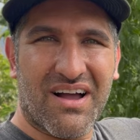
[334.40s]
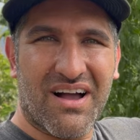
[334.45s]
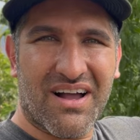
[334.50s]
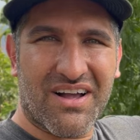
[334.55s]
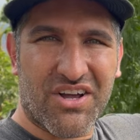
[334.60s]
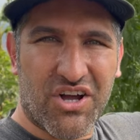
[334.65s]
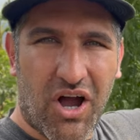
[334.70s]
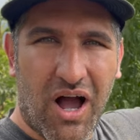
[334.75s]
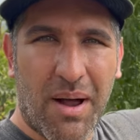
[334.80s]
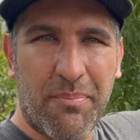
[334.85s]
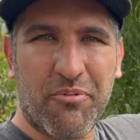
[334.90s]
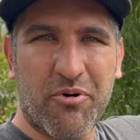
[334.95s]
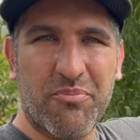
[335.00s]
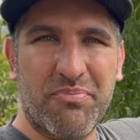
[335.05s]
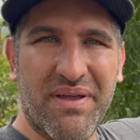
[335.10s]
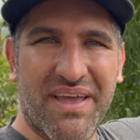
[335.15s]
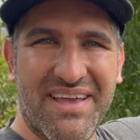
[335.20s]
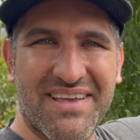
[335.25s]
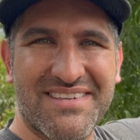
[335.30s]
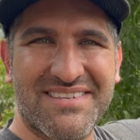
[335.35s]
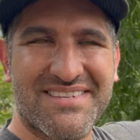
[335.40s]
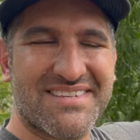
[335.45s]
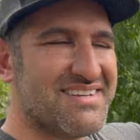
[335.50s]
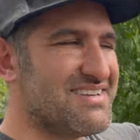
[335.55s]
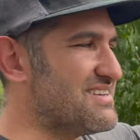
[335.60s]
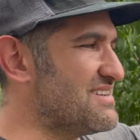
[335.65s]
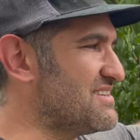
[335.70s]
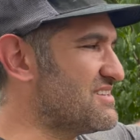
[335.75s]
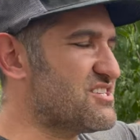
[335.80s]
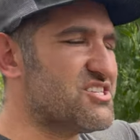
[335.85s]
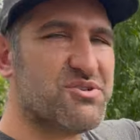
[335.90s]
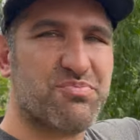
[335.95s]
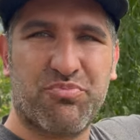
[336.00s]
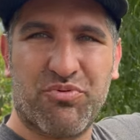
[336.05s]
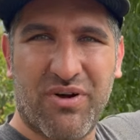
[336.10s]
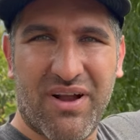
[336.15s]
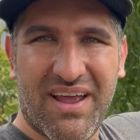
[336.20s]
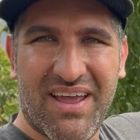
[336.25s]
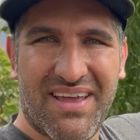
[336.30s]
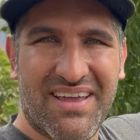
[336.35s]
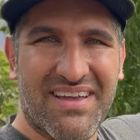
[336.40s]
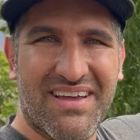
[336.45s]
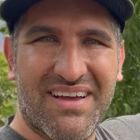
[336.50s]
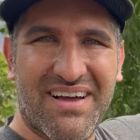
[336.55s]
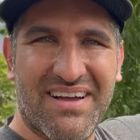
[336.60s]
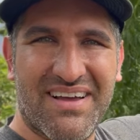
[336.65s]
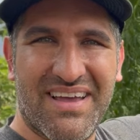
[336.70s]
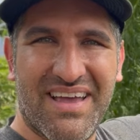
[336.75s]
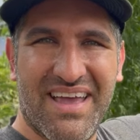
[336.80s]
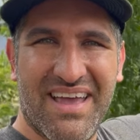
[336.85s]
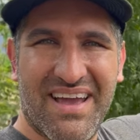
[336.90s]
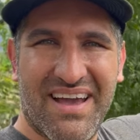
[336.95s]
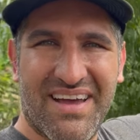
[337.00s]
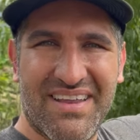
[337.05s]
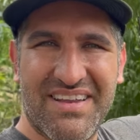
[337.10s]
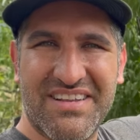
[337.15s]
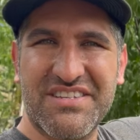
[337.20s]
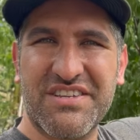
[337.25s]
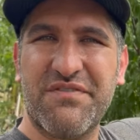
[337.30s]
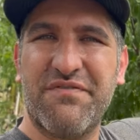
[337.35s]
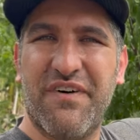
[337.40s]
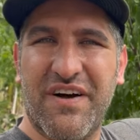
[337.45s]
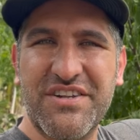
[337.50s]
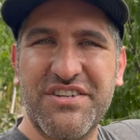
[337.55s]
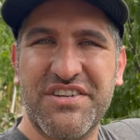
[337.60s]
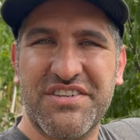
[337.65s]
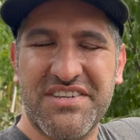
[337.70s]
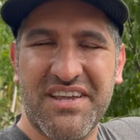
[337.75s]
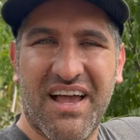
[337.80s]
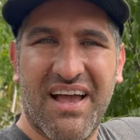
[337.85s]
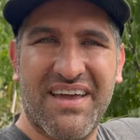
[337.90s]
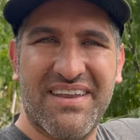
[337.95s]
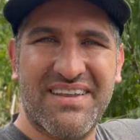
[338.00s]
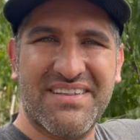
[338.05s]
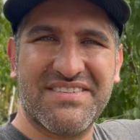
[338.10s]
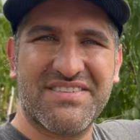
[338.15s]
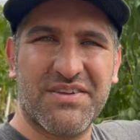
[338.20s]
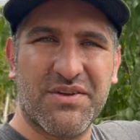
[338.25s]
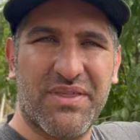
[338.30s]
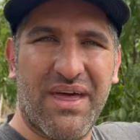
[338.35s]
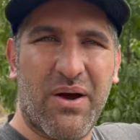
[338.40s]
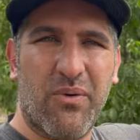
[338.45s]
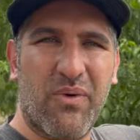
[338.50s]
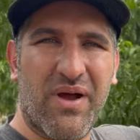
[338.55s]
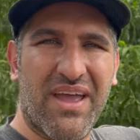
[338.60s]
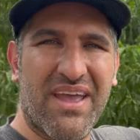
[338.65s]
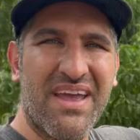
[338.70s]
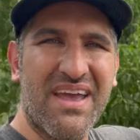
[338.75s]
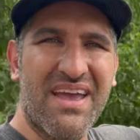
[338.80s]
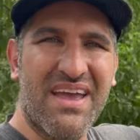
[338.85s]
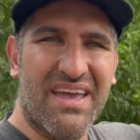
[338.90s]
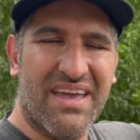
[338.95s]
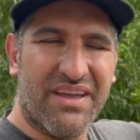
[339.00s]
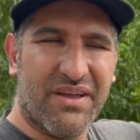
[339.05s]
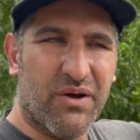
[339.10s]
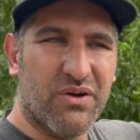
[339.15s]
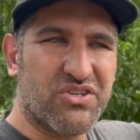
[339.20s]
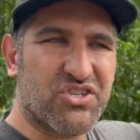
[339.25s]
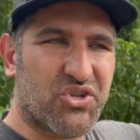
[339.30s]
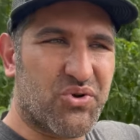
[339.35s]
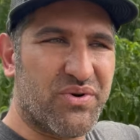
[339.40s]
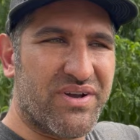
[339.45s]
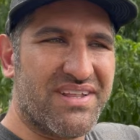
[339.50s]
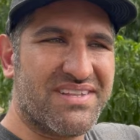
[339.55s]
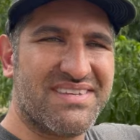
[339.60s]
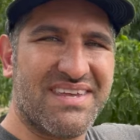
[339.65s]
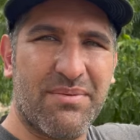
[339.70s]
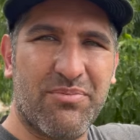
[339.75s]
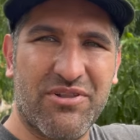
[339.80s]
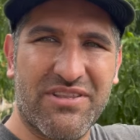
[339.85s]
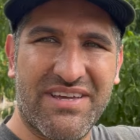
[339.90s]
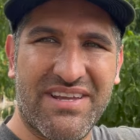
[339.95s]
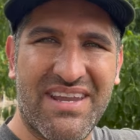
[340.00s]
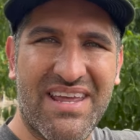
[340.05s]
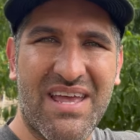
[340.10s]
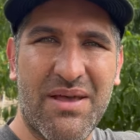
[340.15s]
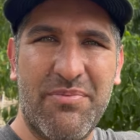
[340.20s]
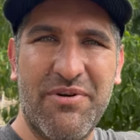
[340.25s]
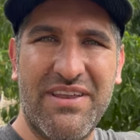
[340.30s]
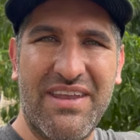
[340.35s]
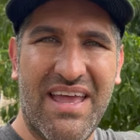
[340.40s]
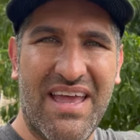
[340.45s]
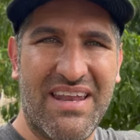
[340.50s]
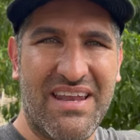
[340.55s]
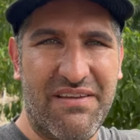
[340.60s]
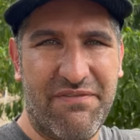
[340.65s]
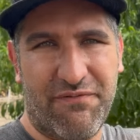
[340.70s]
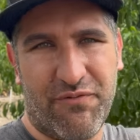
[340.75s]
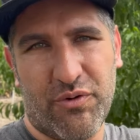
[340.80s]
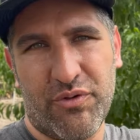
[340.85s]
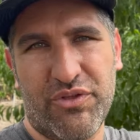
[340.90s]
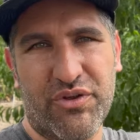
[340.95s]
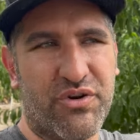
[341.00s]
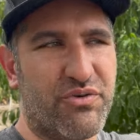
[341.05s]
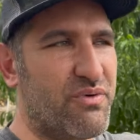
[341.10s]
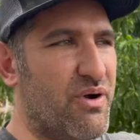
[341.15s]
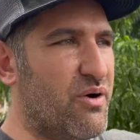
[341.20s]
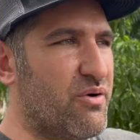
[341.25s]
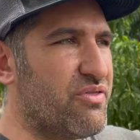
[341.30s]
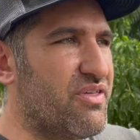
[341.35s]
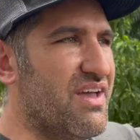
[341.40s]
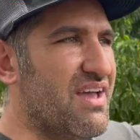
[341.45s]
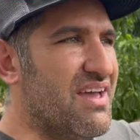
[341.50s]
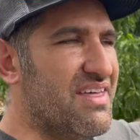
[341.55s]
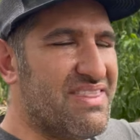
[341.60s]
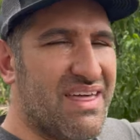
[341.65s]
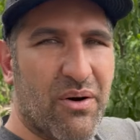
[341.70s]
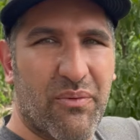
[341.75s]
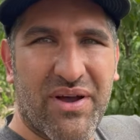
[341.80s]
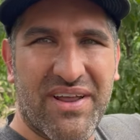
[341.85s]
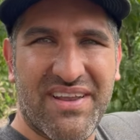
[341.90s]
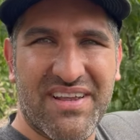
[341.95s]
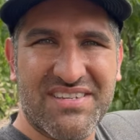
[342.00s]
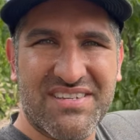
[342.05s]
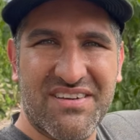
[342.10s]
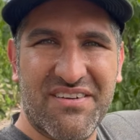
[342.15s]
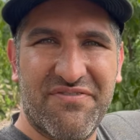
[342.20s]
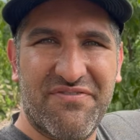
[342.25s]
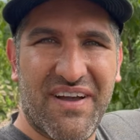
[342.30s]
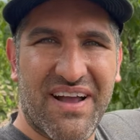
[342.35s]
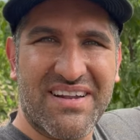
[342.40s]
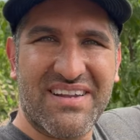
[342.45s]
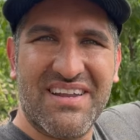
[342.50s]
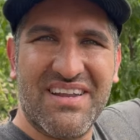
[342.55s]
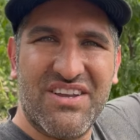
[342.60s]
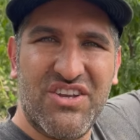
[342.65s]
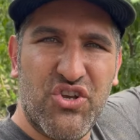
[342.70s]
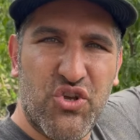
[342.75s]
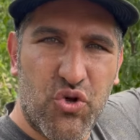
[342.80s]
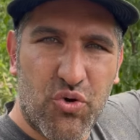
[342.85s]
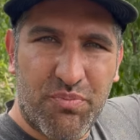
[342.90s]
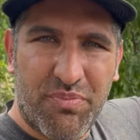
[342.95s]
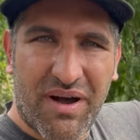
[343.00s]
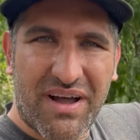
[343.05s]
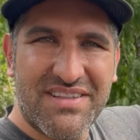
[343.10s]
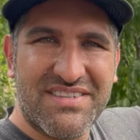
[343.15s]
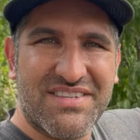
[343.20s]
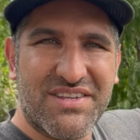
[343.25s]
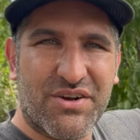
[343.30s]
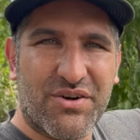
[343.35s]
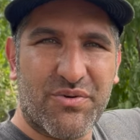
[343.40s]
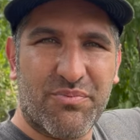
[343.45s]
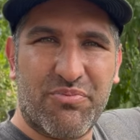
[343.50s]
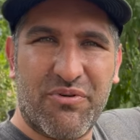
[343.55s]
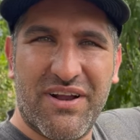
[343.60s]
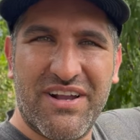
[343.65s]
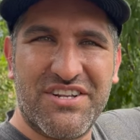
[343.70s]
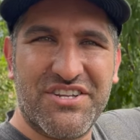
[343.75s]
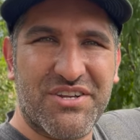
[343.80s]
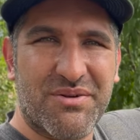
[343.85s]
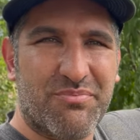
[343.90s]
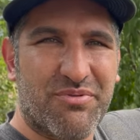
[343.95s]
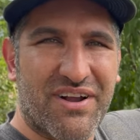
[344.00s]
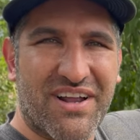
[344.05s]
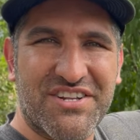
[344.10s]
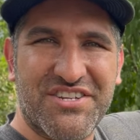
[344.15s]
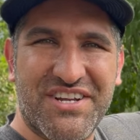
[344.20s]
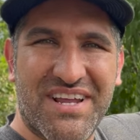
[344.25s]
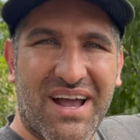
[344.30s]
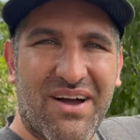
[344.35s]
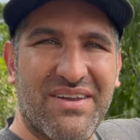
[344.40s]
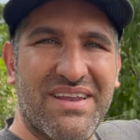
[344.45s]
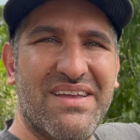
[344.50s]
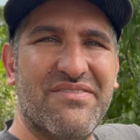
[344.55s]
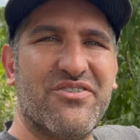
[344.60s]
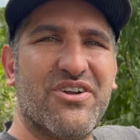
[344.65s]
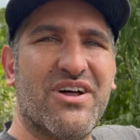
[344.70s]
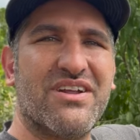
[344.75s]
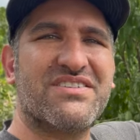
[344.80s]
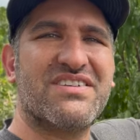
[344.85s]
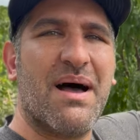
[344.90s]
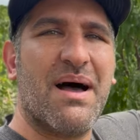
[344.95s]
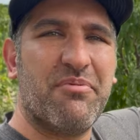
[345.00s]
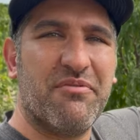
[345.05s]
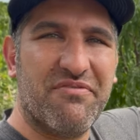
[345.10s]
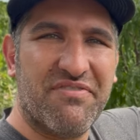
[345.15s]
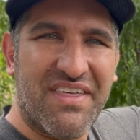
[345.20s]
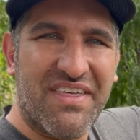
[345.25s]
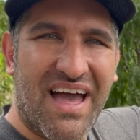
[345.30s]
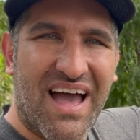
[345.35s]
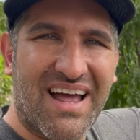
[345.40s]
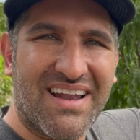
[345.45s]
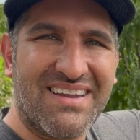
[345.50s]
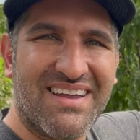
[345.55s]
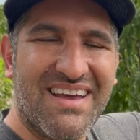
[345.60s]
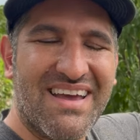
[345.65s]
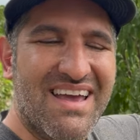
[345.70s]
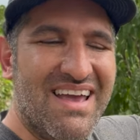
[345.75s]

uh, copper-based spray and it's a fungicide. And so that way it goes through and it's able to inhibit any further growth. That way it doesn't affect new buds that are branching out even on top of that.